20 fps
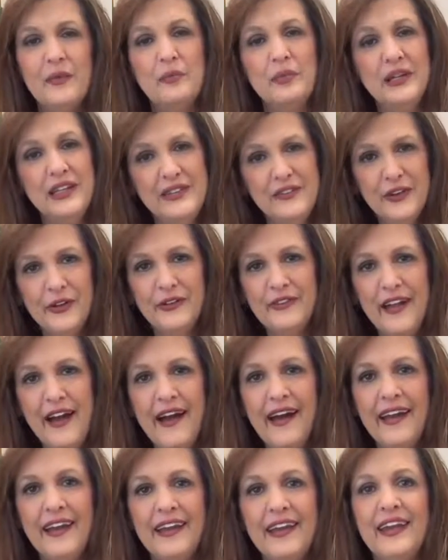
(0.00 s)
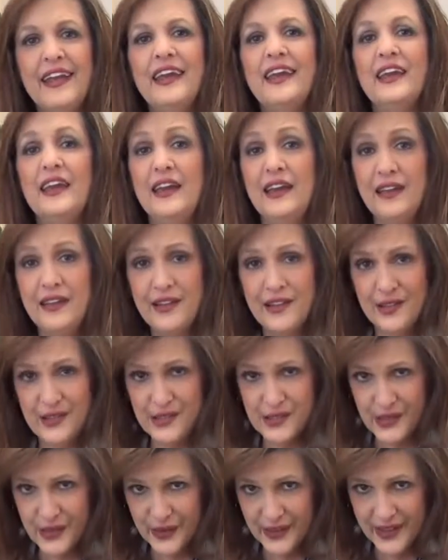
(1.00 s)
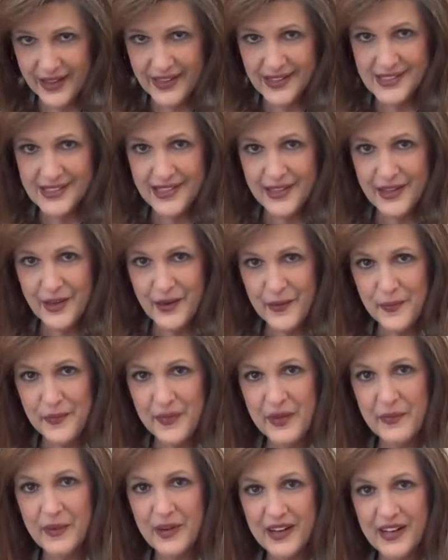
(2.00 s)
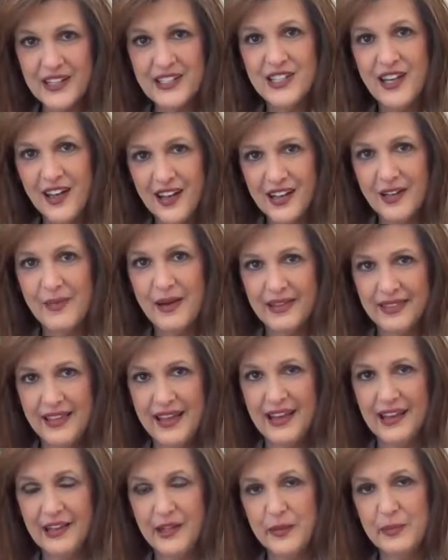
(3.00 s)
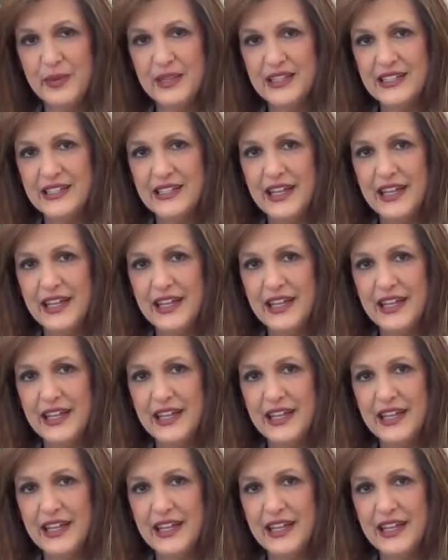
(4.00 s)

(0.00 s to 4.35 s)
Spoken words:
Believe it or not, it is okay to say no, and we're going to talk about that a little bit